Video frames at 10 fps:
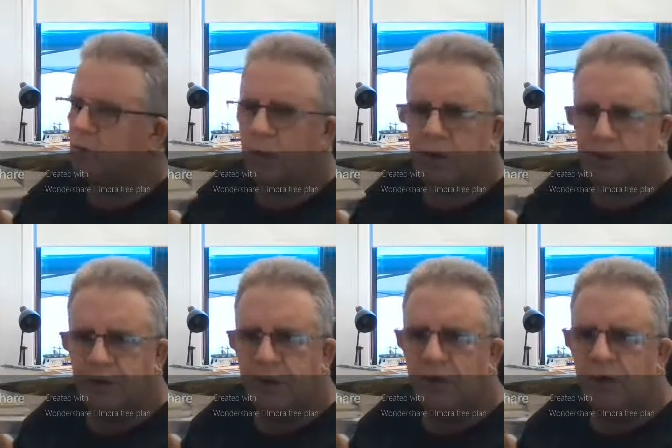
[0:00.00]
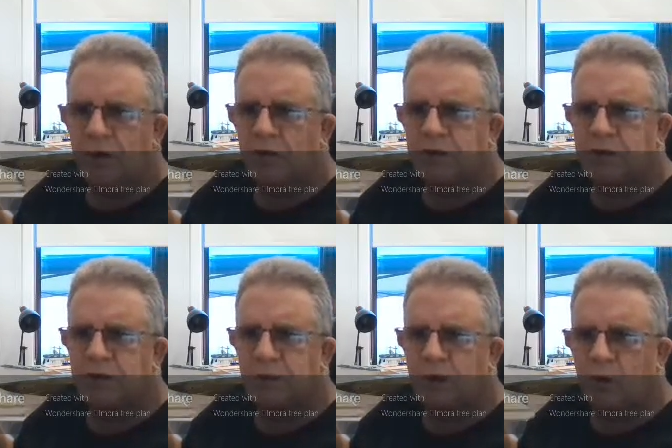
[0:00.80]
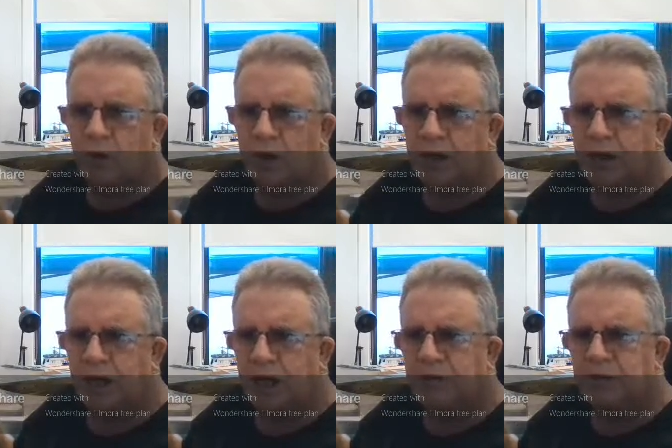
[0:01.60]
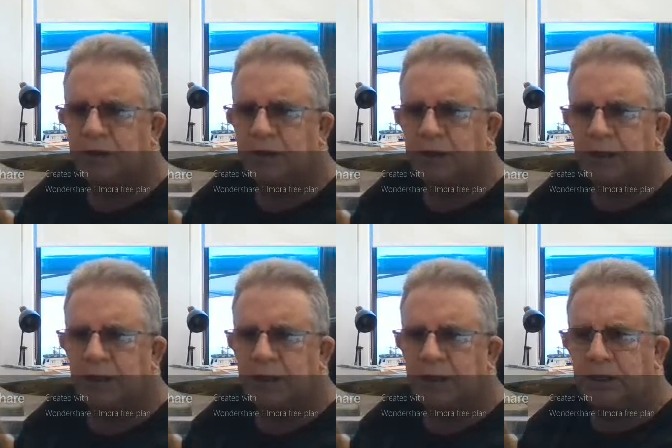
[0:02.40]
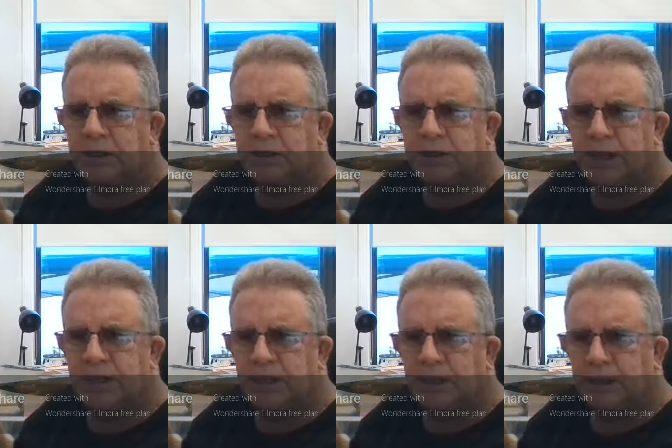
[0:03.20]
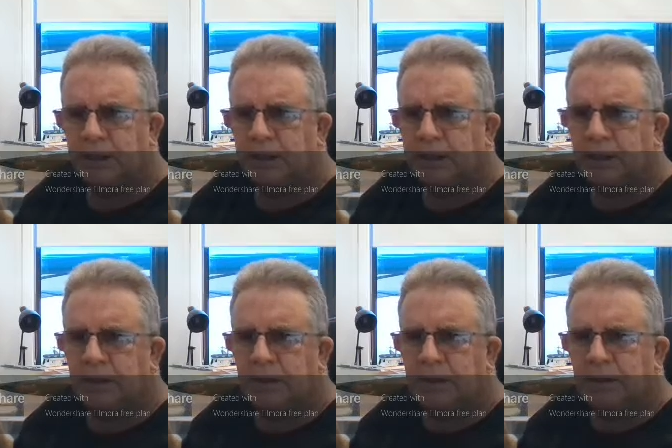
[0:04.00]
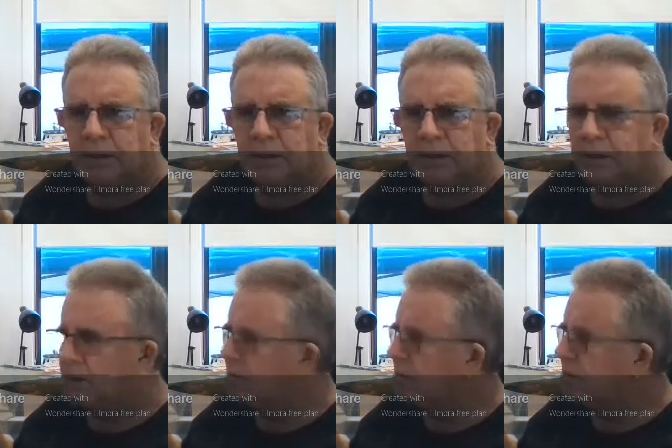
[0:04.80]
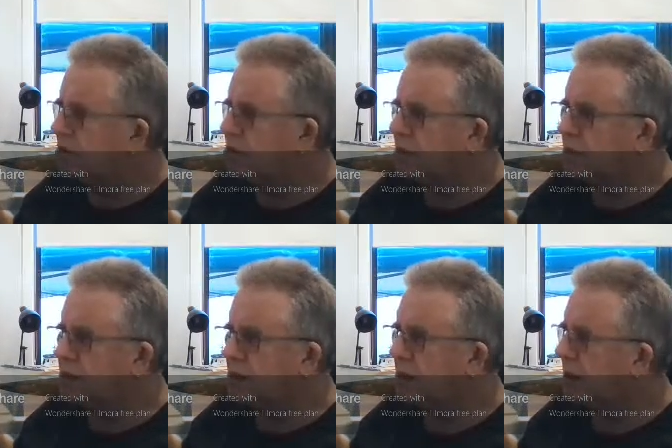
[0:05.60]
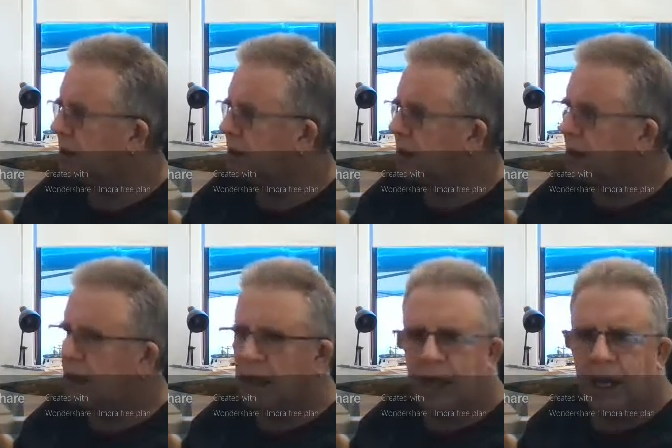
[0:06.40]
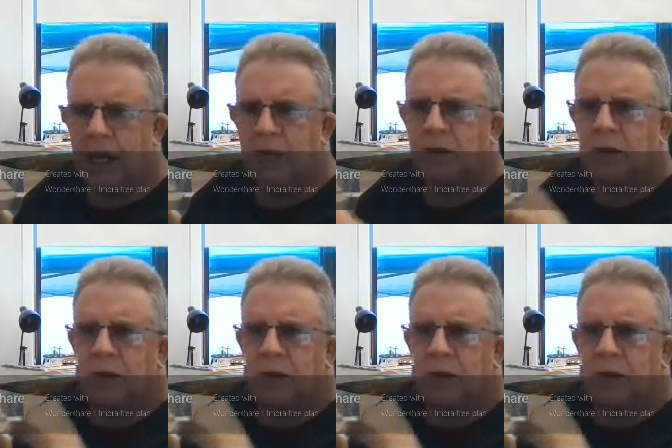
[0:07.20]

what I'm thinking of is putting one shaft into the center So the midships here, and